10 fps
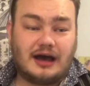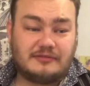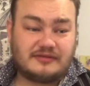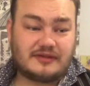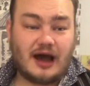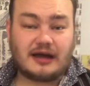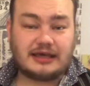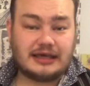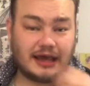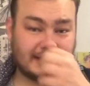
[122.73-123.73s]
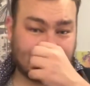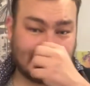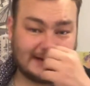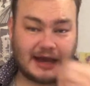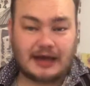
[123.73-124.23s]
Starkey and
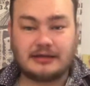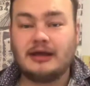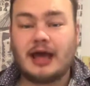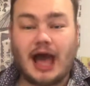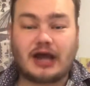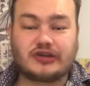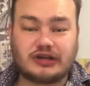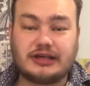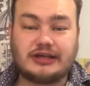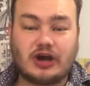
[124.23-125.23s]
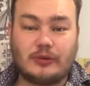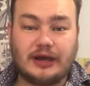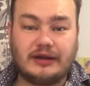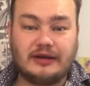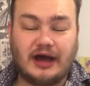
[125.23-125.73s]
K-9 actually
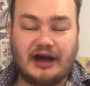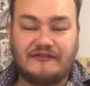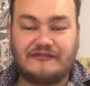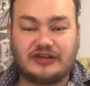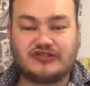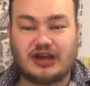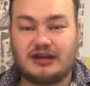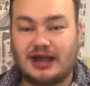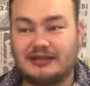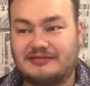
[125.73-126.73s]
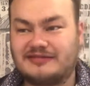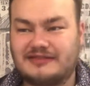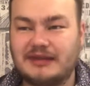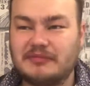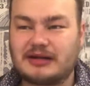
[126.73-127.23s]
going fishing, and
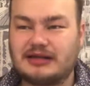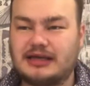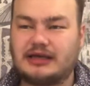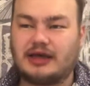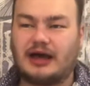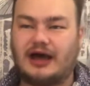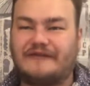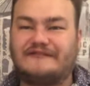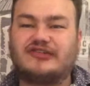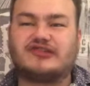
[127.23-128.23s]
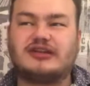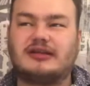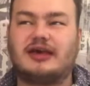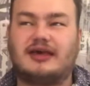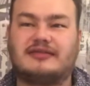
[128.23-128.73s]
seemingly
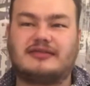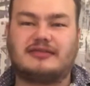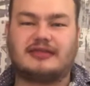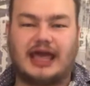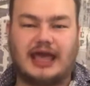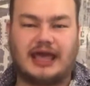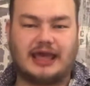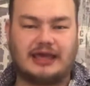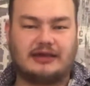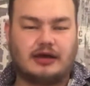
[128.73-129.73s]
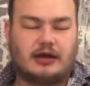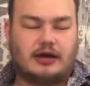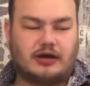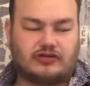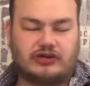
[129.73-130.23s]
fishing isn't a
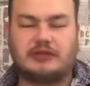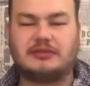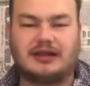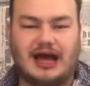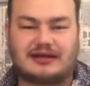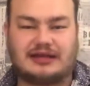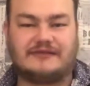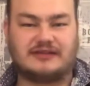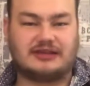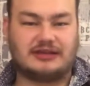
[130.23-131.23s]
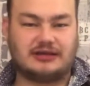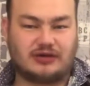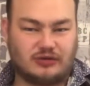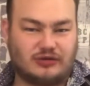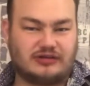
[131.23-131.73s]
criminal activity
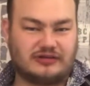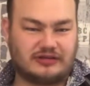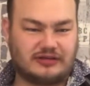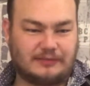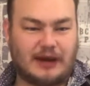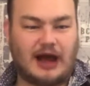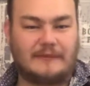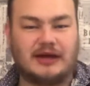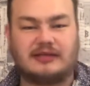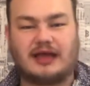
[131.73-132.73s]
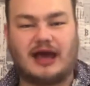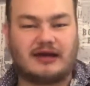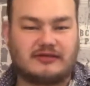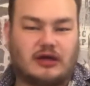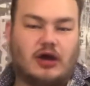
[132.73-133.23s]
according to the department,
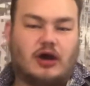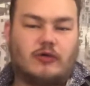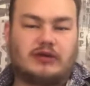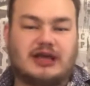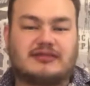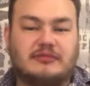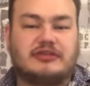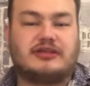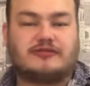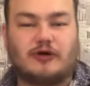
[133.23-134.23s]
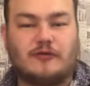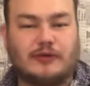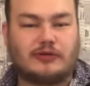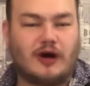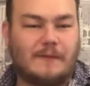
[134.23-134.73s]
as we get some of these
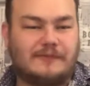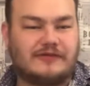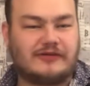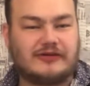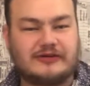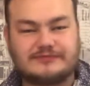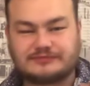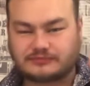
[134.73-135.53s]
robocops here,